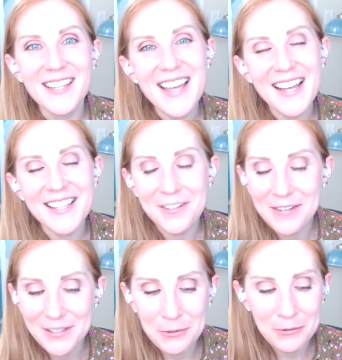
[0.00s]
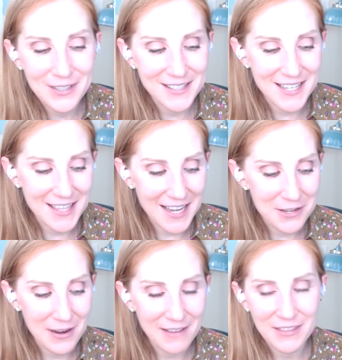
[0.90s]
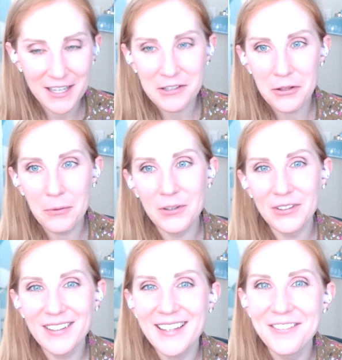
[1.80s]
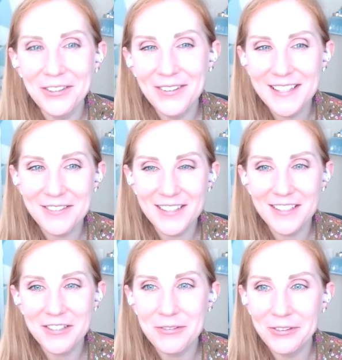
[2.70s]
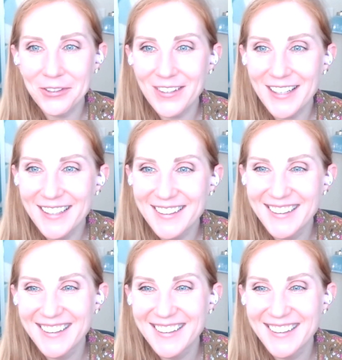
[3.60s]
Yeah, it's always cool to see that you have that global influence with your jewelry.